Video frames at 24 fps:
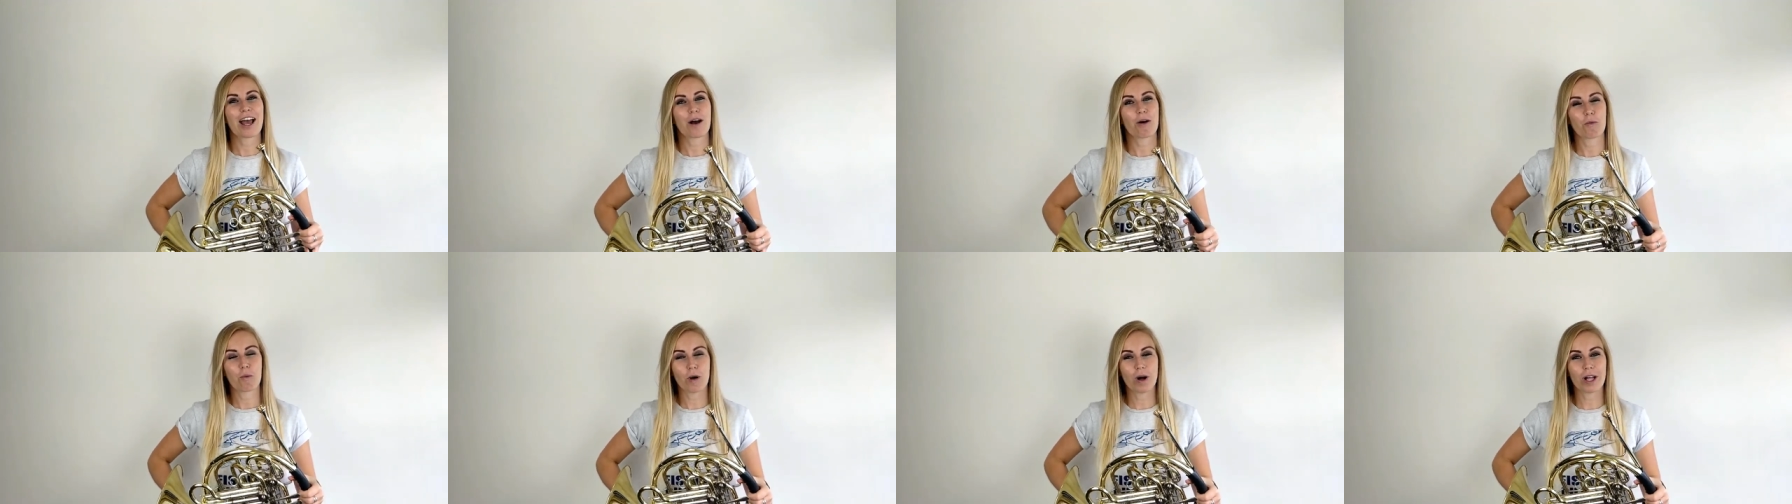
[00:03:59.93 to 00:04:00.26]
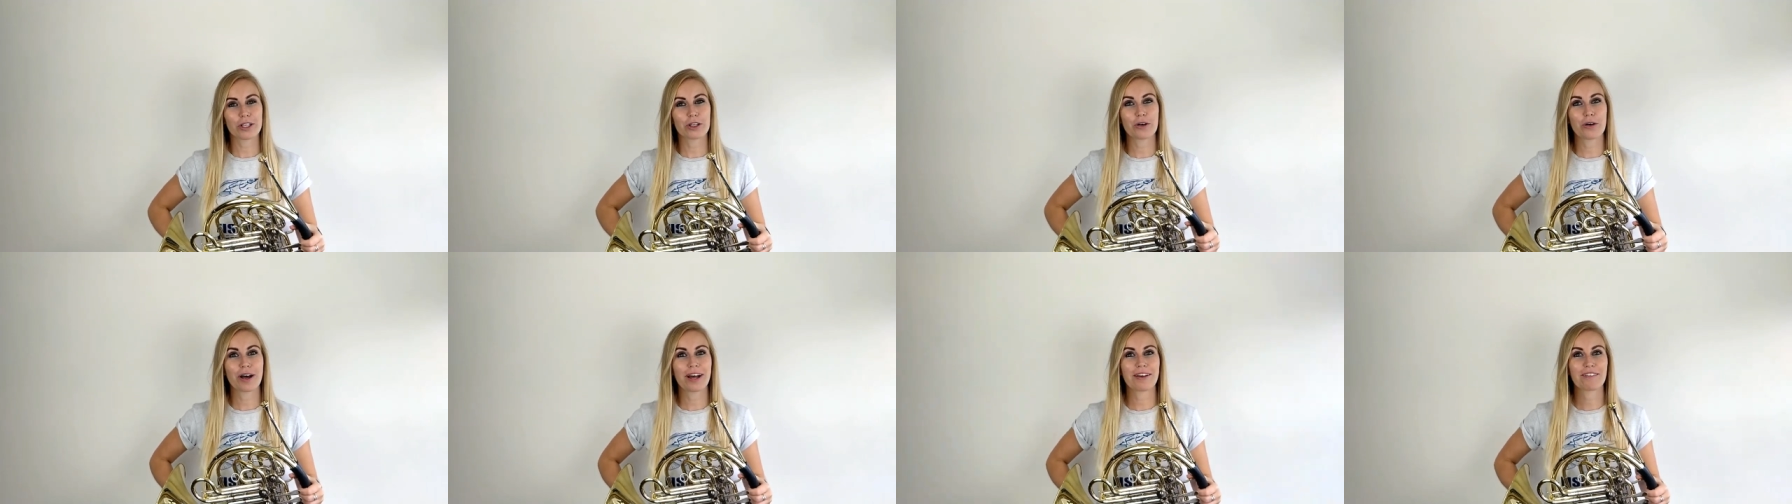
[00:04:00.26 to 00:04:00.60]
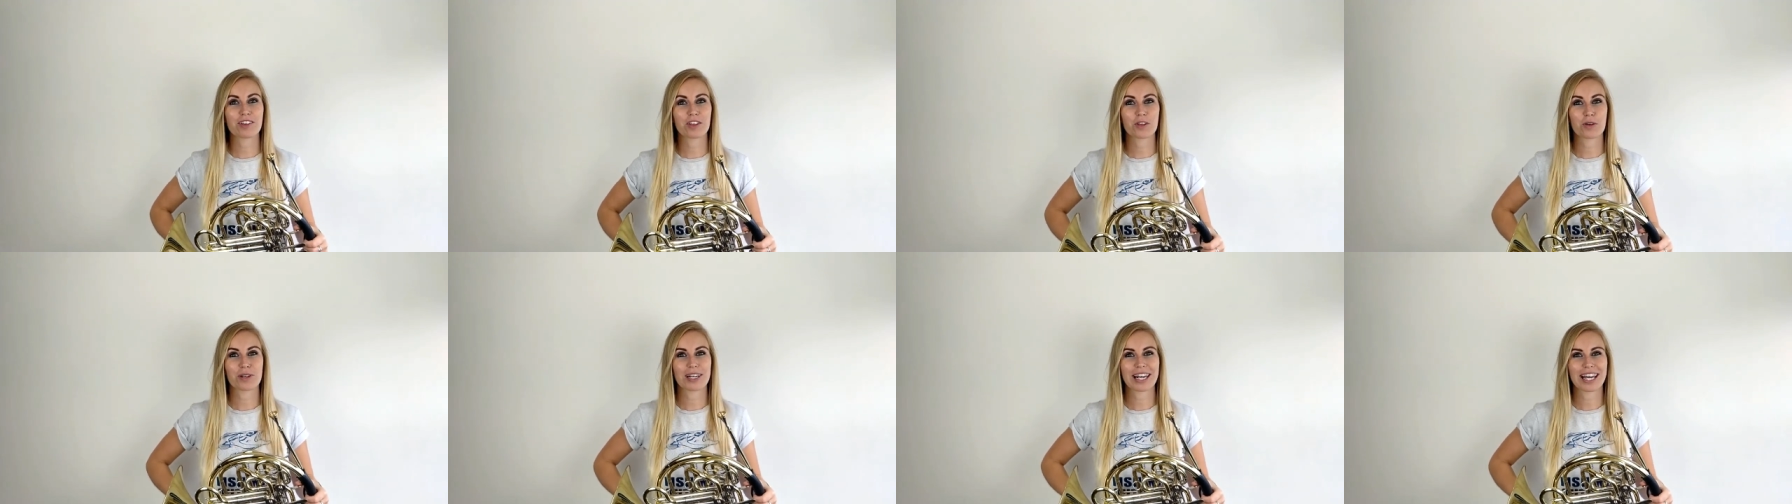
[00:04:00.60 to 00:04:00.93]
while you're
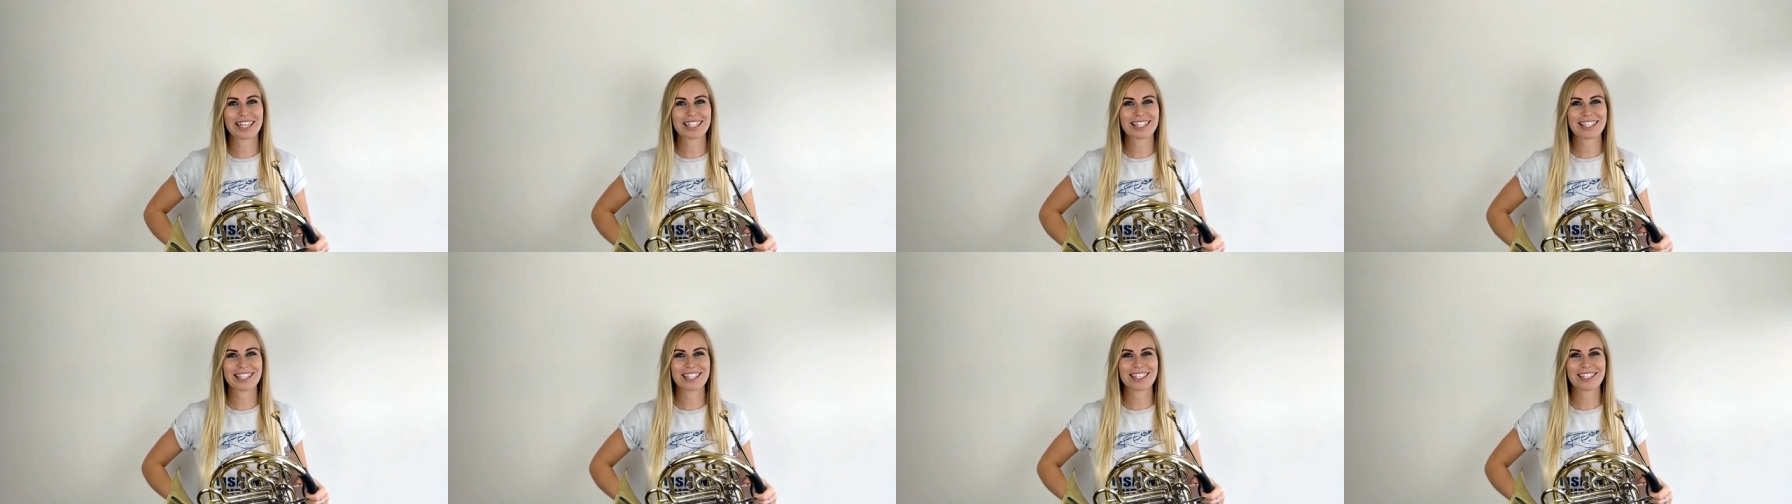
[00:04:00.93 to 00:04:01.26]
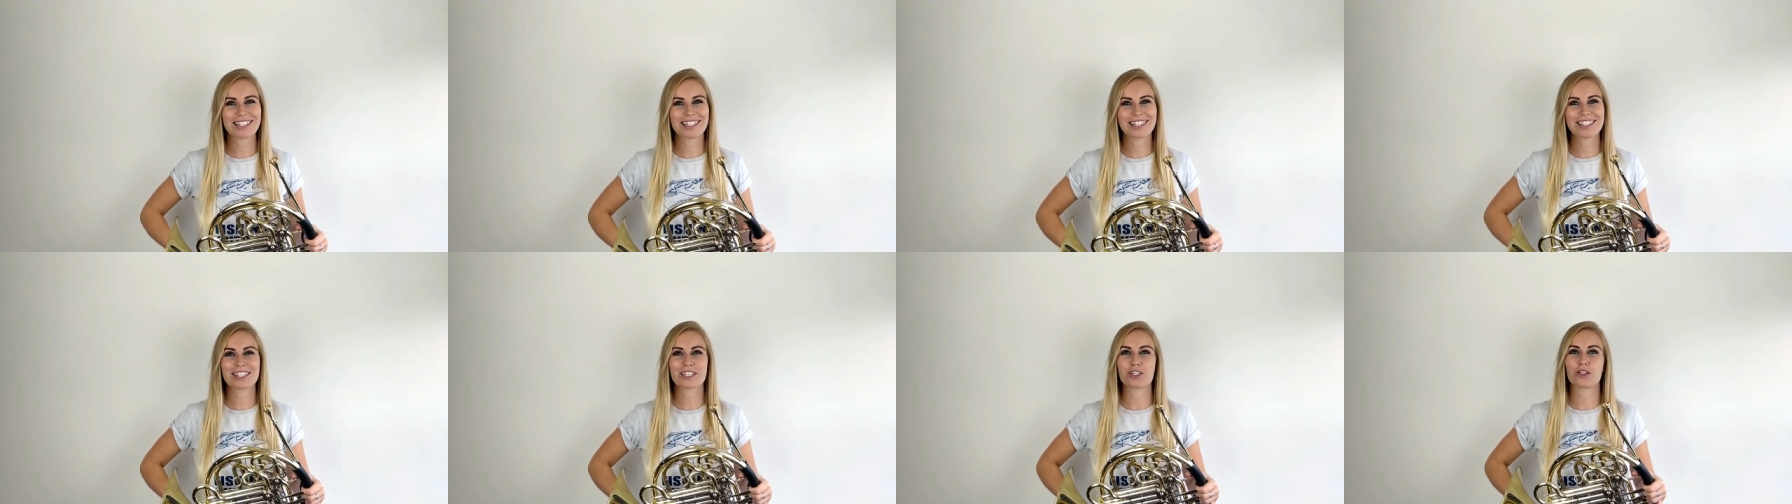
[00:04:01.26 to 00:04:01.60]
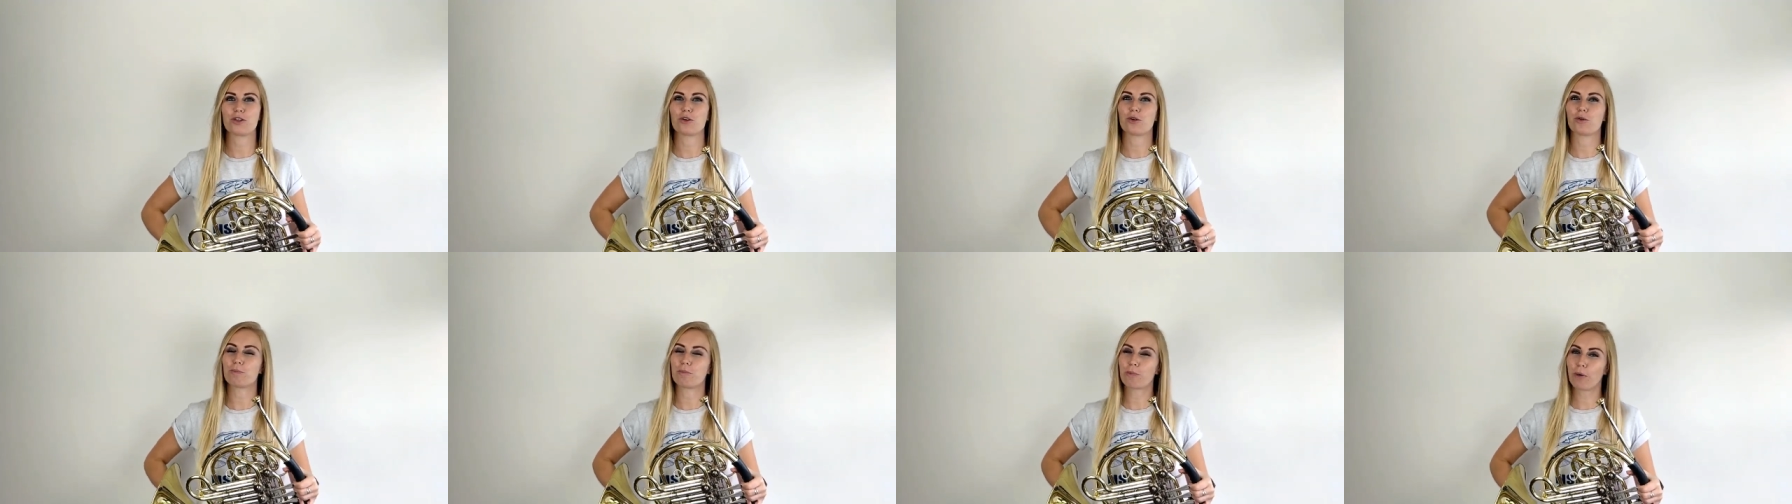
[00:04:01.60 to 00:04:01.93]
having your lessons,
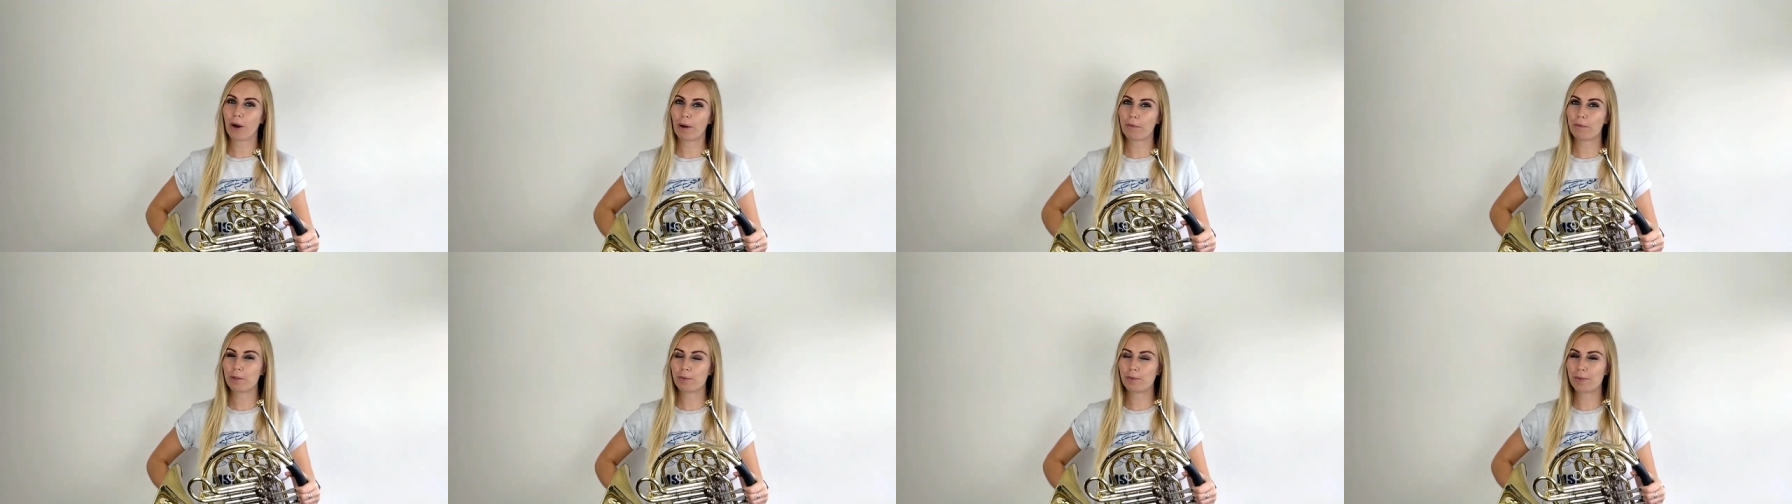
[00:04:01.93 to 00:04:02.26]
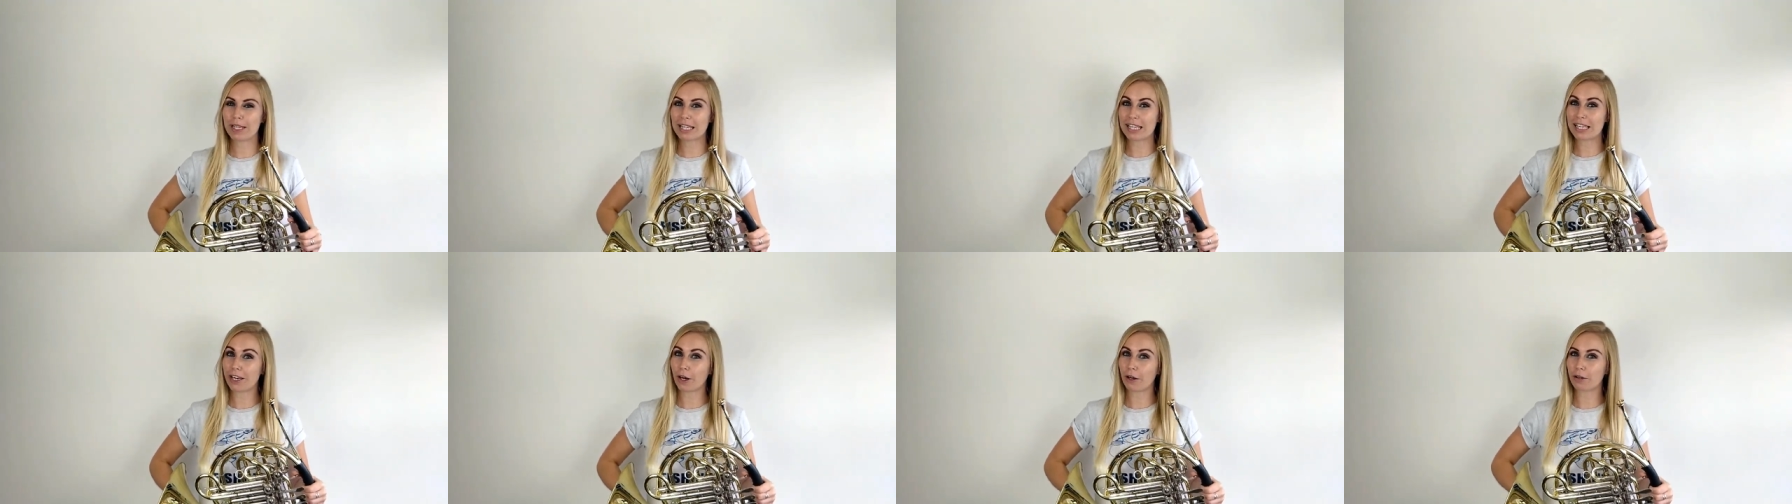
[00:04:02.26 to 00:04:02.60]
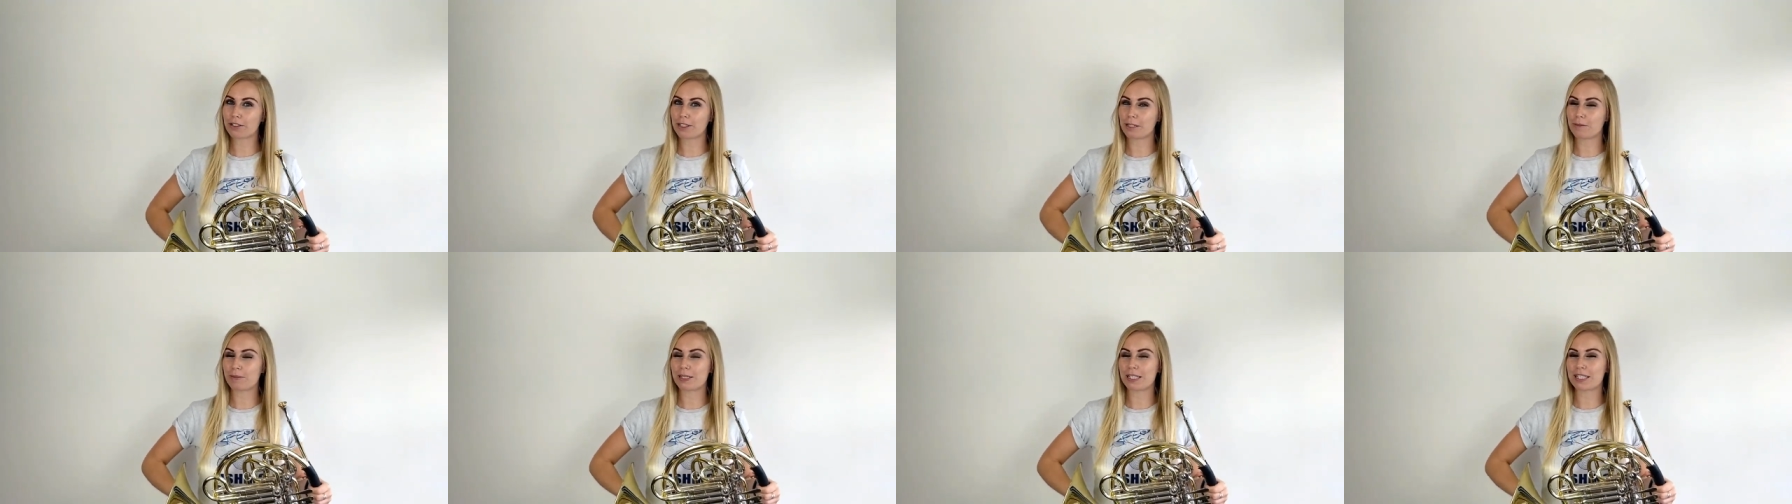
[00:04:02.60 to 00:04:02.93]
you're probably
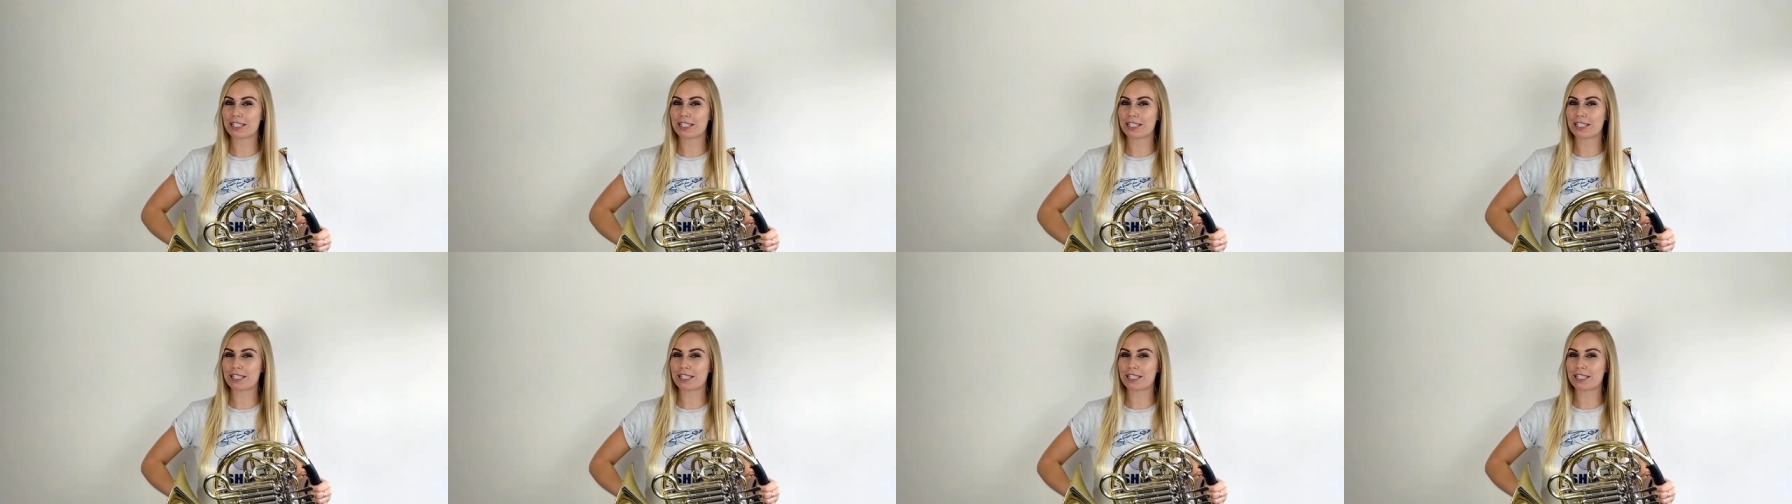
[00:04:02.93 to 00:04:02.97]
going to be